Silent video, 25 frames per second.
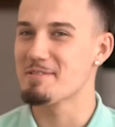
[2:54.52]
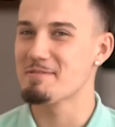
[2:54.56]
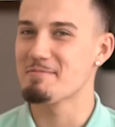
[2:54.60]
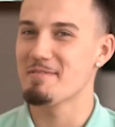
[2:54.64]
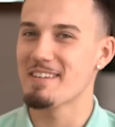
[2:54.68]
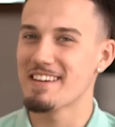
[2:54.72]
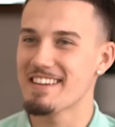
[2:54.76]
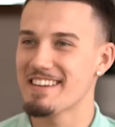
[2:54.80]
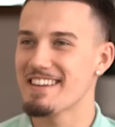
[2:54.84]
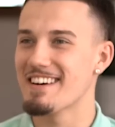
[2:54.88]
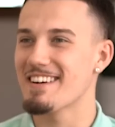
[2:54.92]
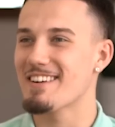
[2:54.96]
was
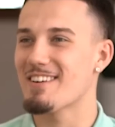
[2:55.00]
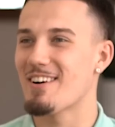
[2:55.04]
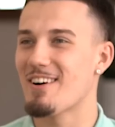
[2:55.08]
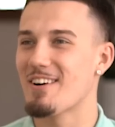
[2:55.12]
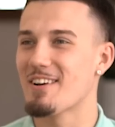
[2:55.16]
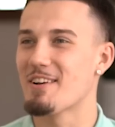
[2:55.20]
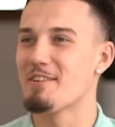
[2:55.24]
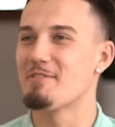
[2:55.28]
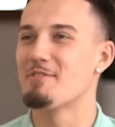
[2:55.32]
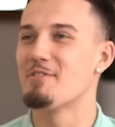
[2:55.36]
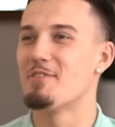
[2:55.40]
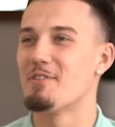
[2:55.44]
when I
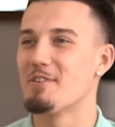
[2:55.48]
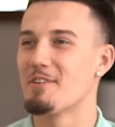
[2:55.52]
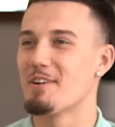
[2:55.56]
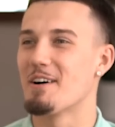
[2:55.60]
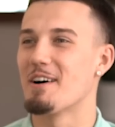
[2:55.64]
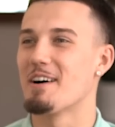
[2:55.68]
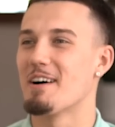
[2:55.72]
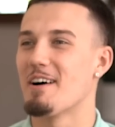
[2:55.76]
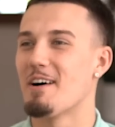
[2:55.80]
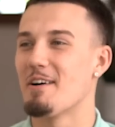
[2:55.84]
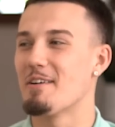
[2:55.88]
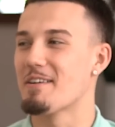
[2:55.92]
kind of thought
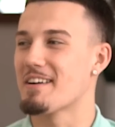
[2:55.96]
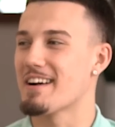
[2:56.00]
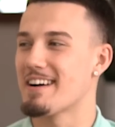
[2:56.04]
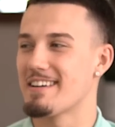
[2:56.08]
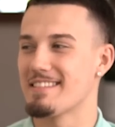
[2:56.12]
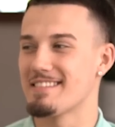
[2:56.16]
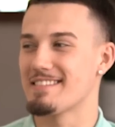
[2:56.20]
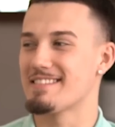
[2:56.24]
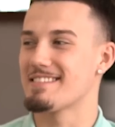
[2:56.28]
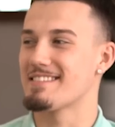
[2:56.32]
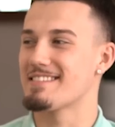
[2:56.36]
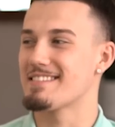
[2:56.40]
like,
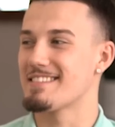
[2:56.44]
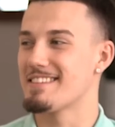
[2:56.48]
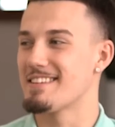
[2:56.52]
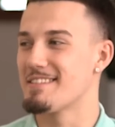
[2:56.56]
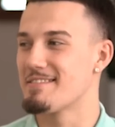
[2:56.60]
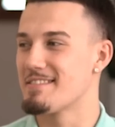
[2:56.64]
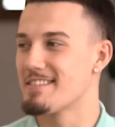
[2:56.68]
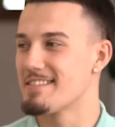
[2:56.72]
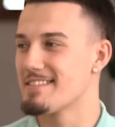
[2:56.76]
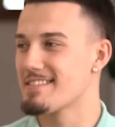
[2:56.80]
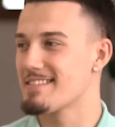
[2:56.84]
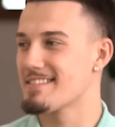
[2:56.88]
okay, this is
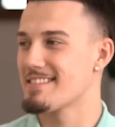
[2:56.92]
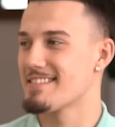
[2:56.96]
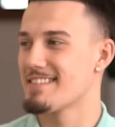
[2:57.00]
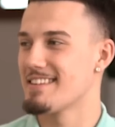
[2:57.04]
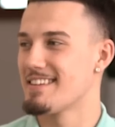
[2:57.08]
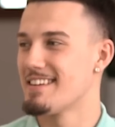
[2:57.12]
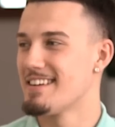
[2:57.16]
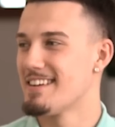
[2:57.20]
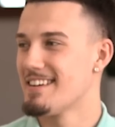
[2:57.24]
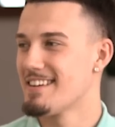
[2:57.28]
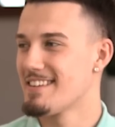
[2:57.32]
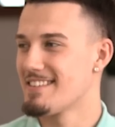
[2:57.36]
serious.
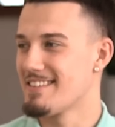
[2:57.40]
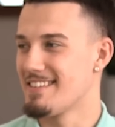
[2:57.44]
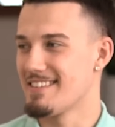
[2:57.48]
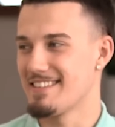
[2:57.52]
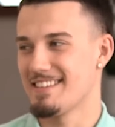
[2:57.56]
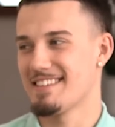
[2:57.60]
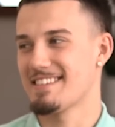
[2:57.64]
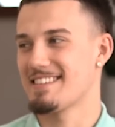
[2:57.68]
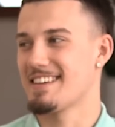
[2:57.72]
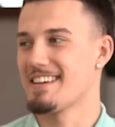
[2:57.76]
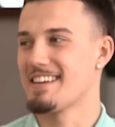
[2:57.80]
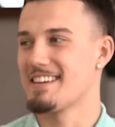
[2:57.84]
Like
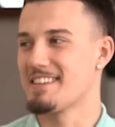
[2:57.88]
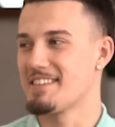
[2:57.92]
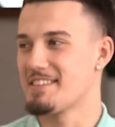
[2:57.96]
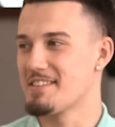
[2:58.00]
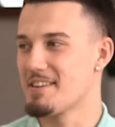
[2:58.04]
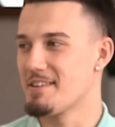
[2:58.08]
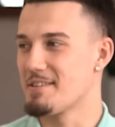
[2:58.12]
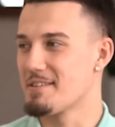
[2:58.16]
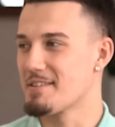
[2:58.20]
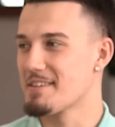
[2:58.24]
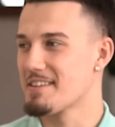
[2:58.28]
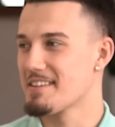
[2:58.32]
this ain't a
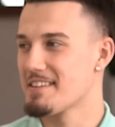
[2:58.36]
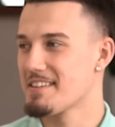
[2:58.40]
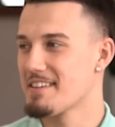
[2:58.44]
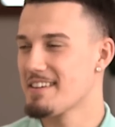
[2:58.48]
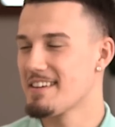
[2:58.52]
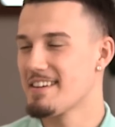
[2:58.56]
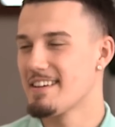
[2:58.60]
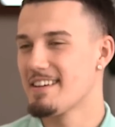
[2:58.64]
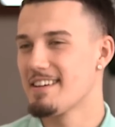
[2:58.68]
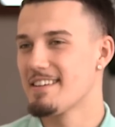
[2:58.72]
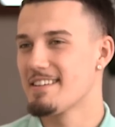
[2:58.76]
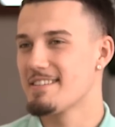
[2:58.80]
joke.
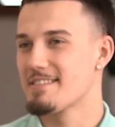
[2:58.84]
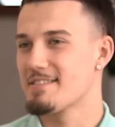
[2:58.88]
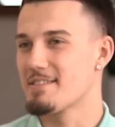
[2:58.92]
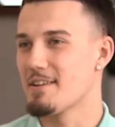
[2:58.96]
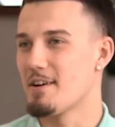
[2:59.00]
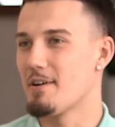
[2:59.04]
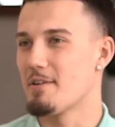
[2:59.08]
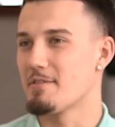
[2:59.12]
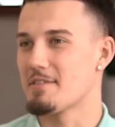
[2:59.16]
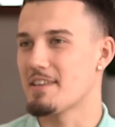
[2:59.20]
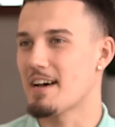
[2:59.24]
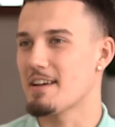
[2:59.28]

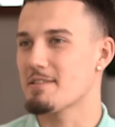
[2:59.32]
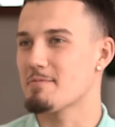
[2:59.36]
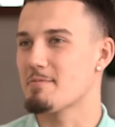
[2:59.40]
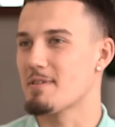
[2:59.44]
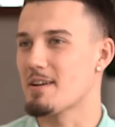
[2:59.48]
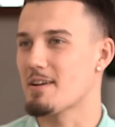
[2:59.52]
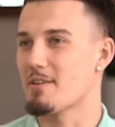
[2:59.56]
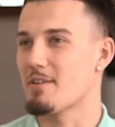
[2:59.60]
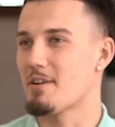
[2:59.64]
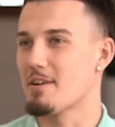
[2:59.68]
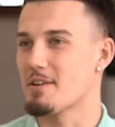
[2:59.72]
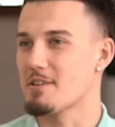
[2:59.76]
So that's
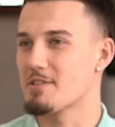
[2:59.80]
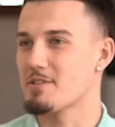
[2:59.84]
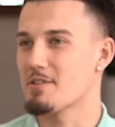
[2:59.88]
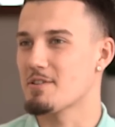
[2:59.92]
when I kind